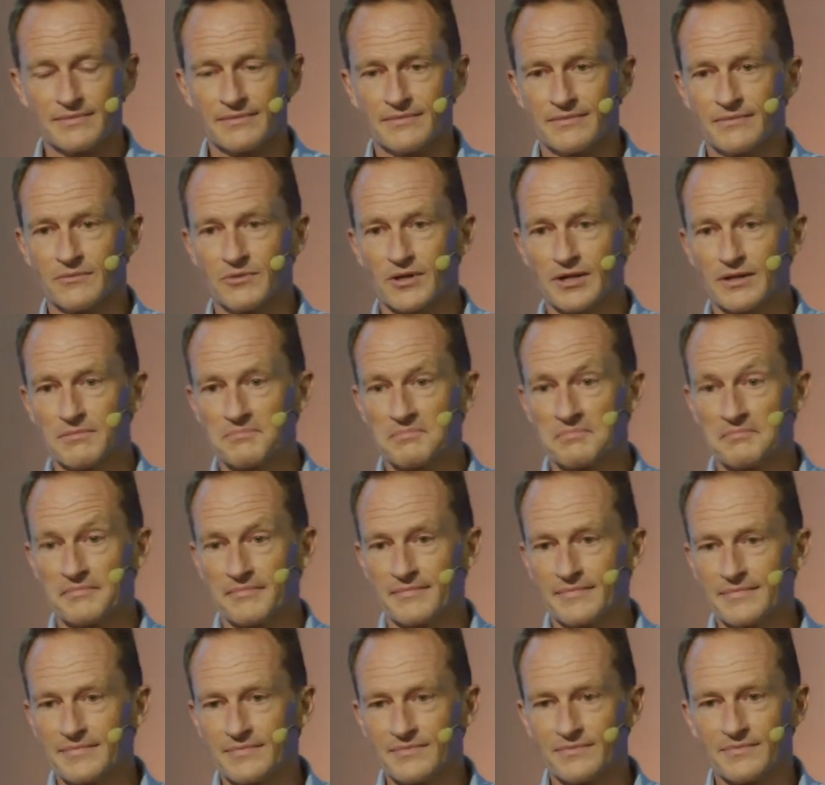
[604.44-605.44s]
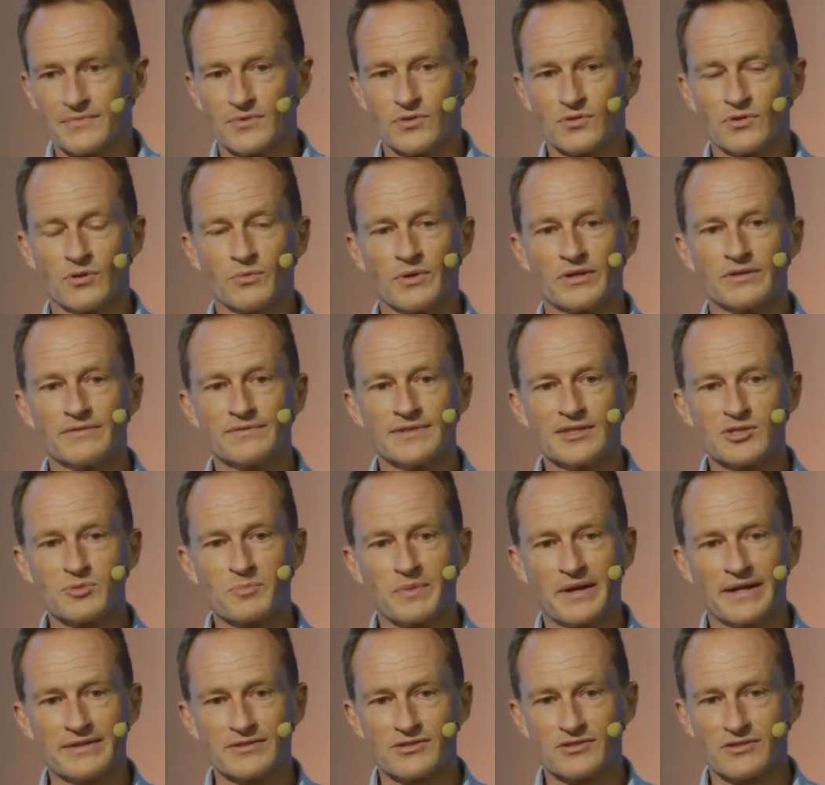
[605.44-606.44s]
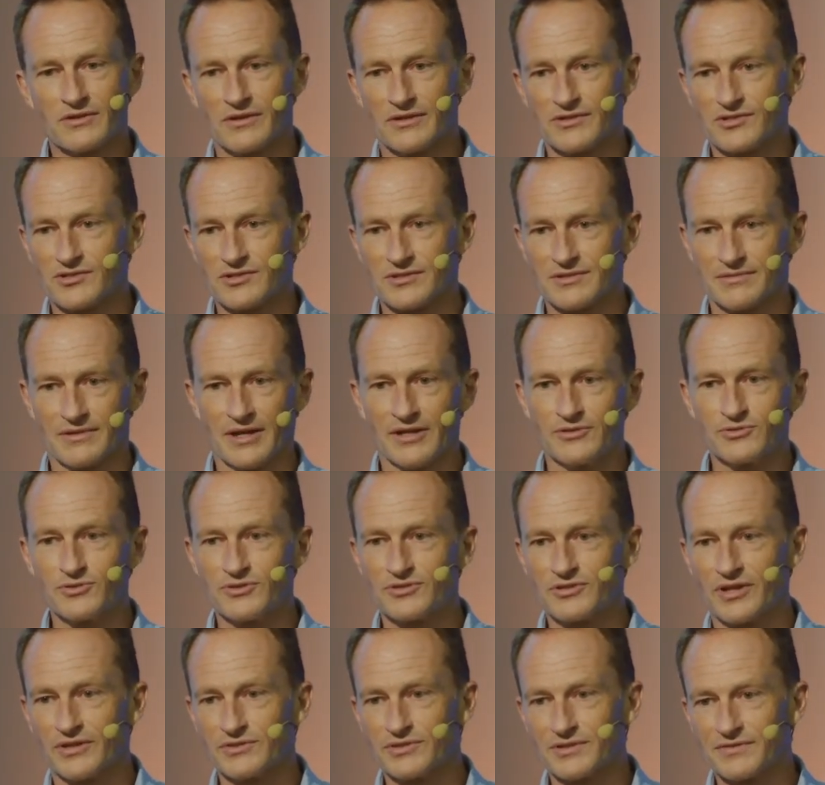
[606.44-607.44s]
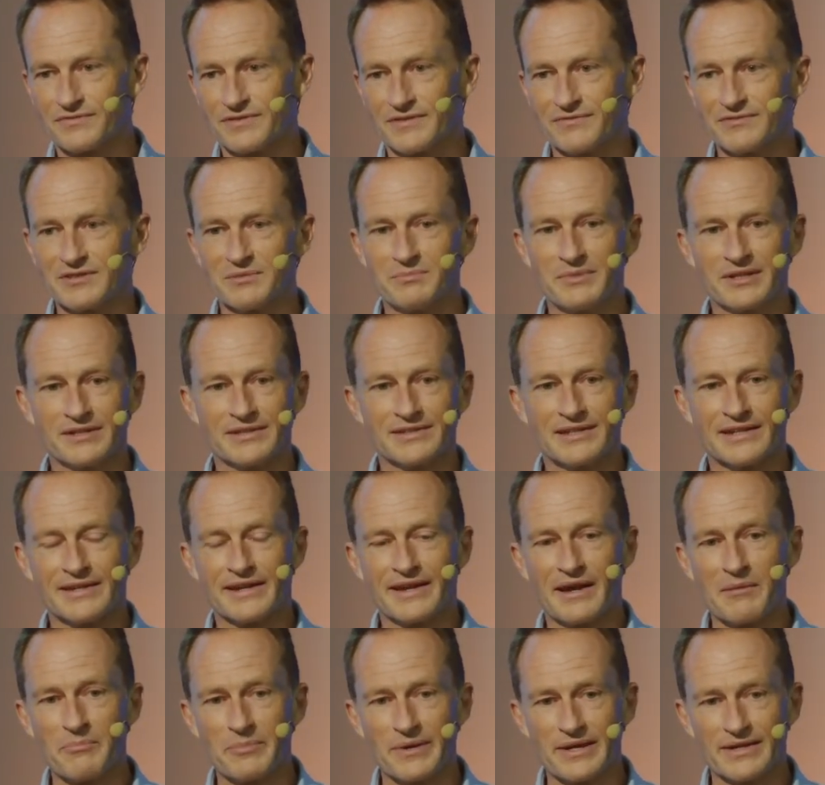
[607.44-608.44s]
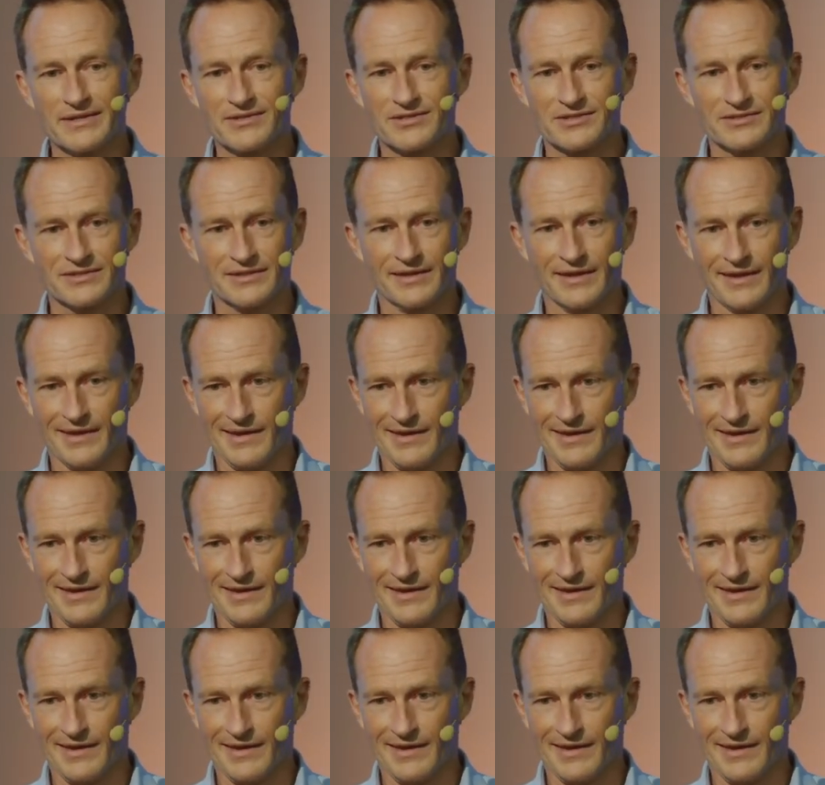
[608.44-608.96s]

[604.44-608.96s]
where one of these plants costs 150 million in capex.